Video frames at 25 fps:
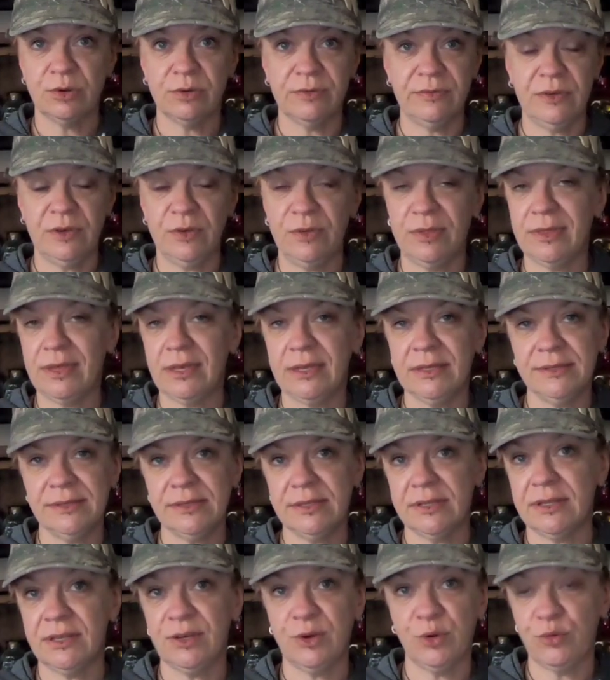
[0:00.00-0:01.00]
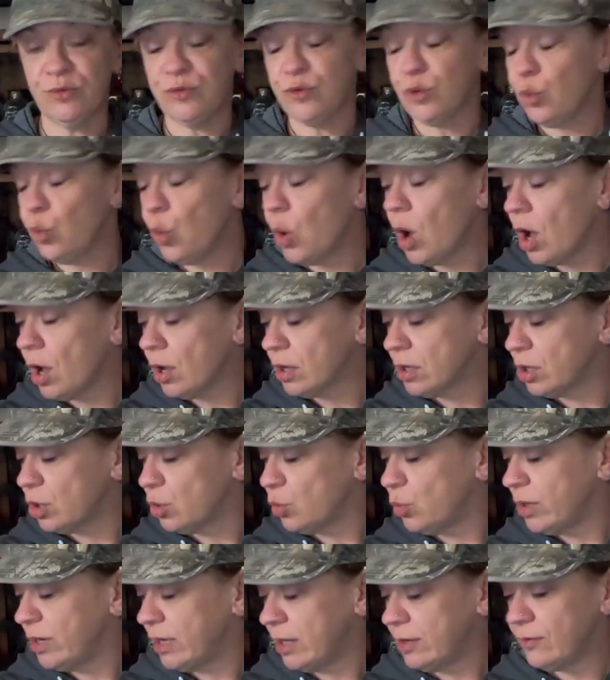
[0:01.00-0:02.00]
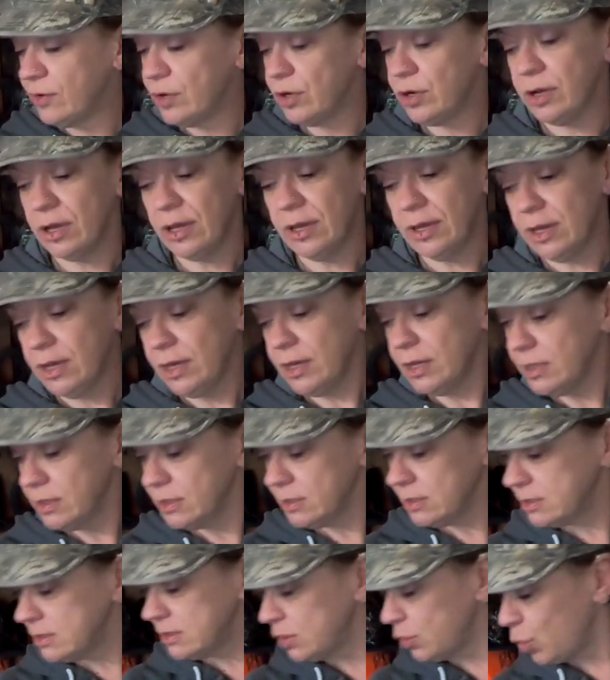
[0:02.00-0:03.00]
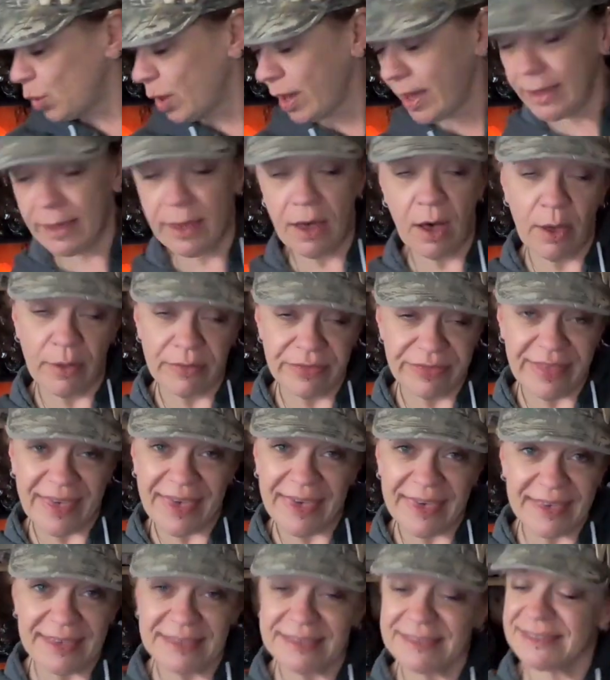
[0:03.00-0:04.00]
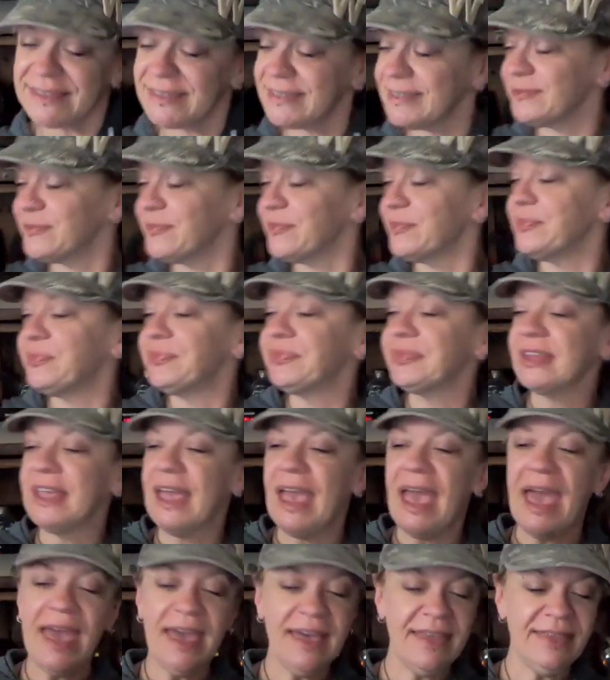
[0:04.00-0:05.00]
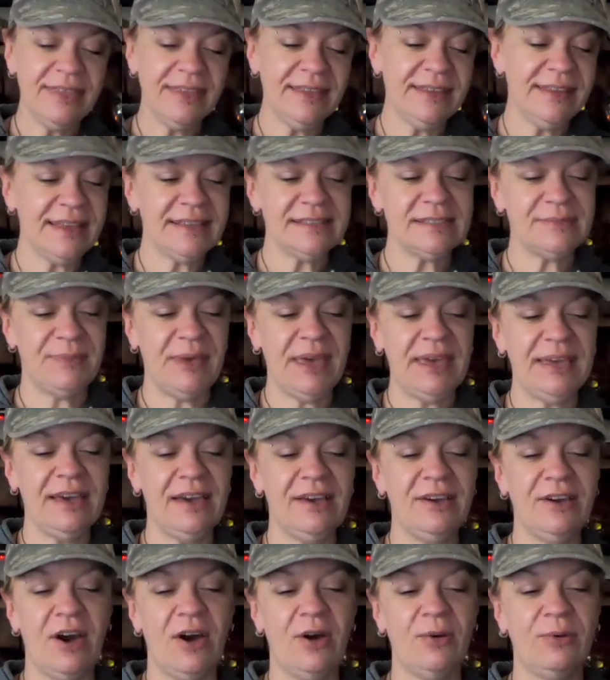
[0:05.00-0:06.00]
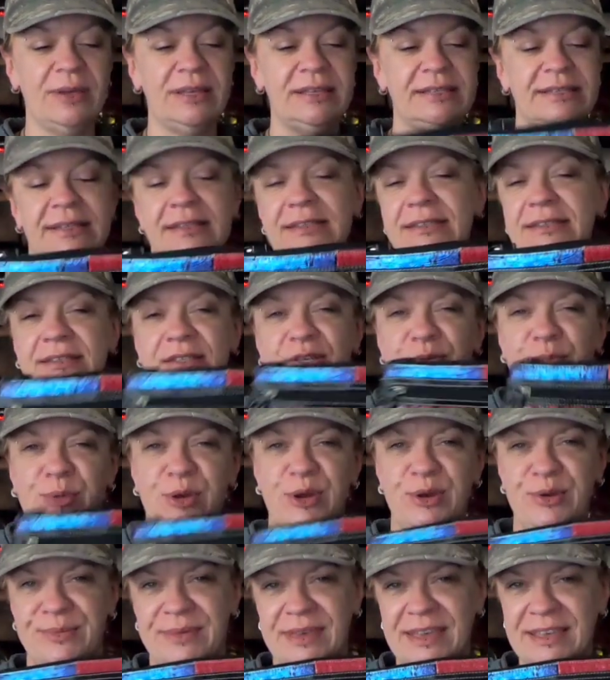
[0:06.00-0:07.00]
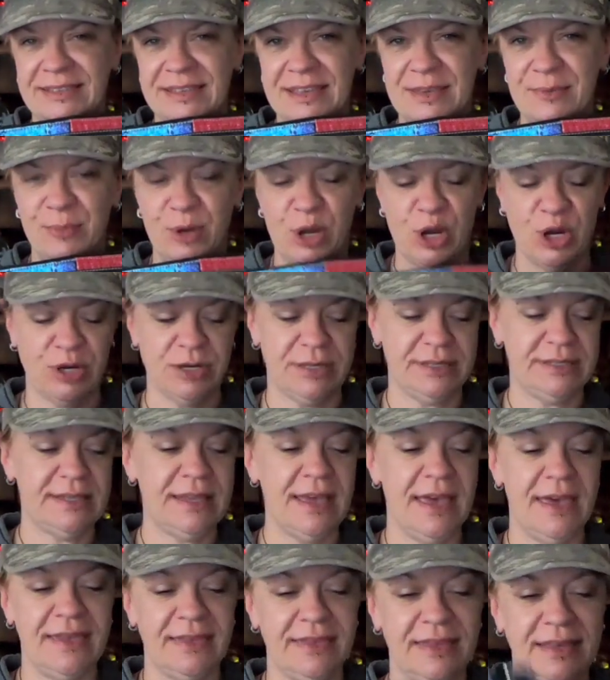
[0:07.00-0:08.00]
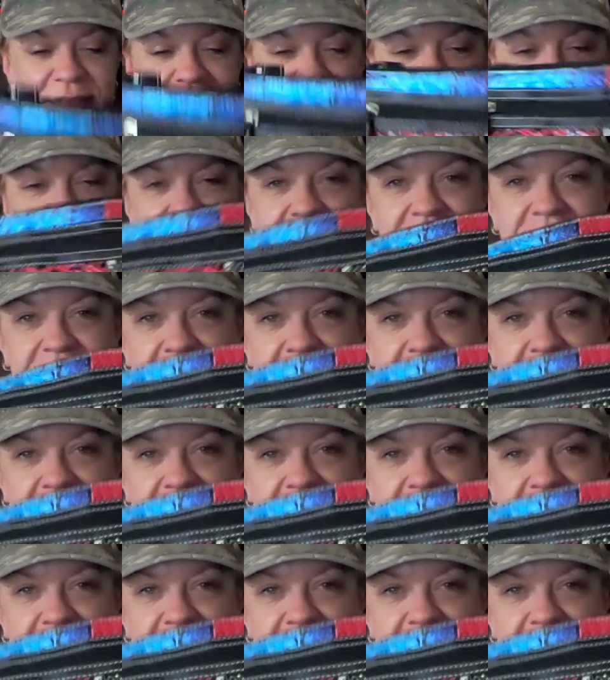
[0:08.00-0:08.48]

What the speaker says: a few things in and go for a walk or whatever. So I got that. And the next bag I got was this super amazing purse. This is